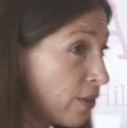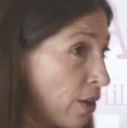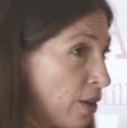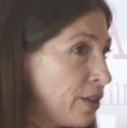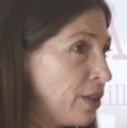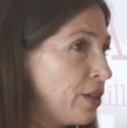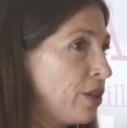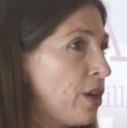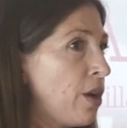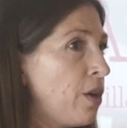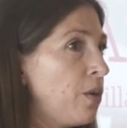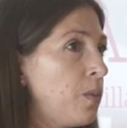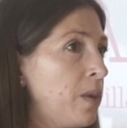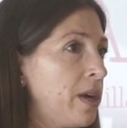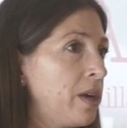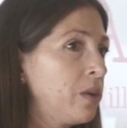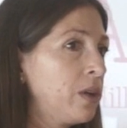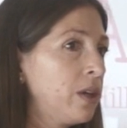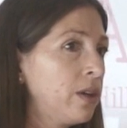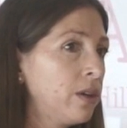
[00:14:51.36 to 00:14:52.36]
all, you know,
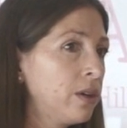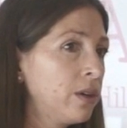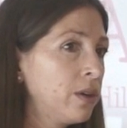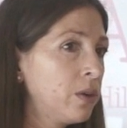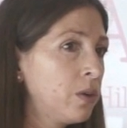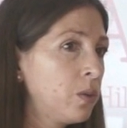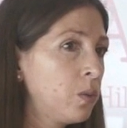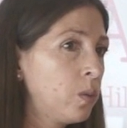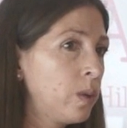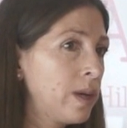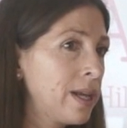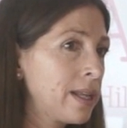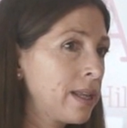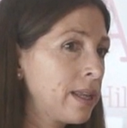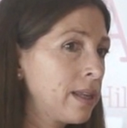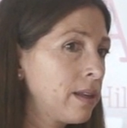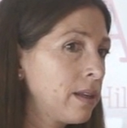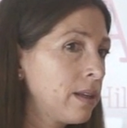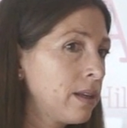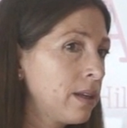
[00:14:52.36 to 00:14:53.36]
when you
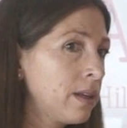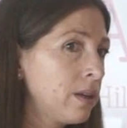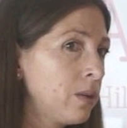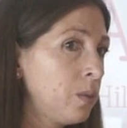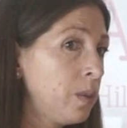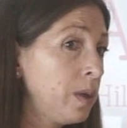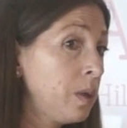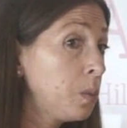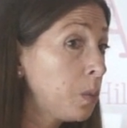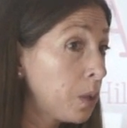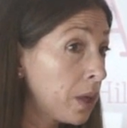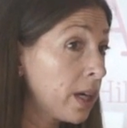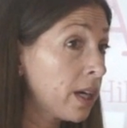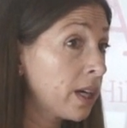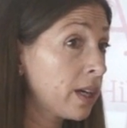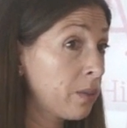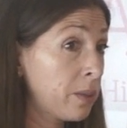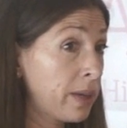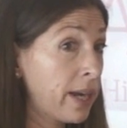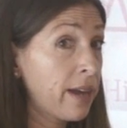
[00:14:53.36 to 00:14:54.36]
when we
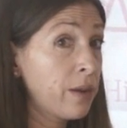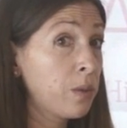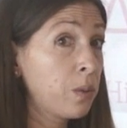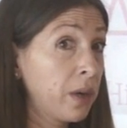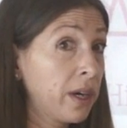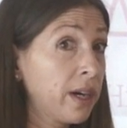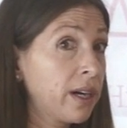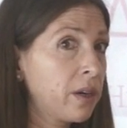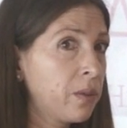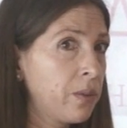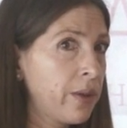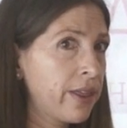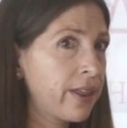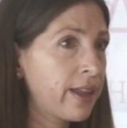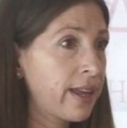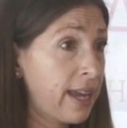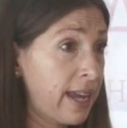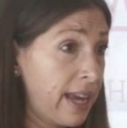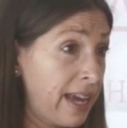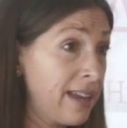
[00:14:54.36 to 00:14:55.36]
work when I work
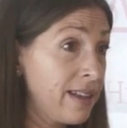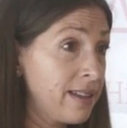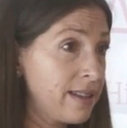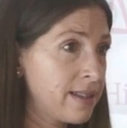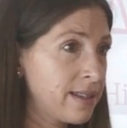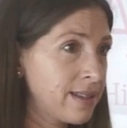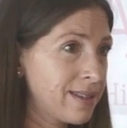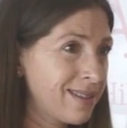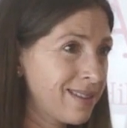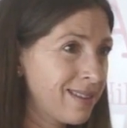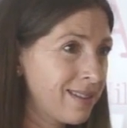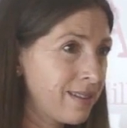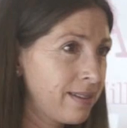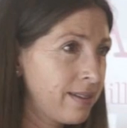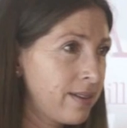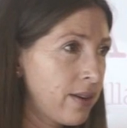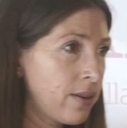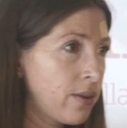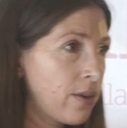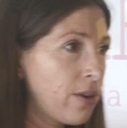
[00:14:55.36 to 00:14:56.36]
with kids,
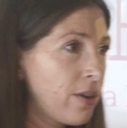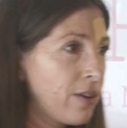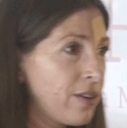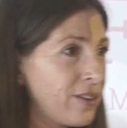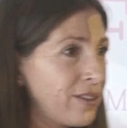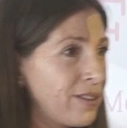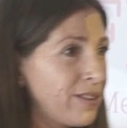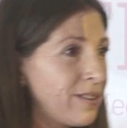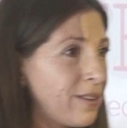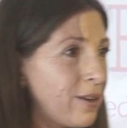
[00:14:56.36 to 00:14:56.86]
there are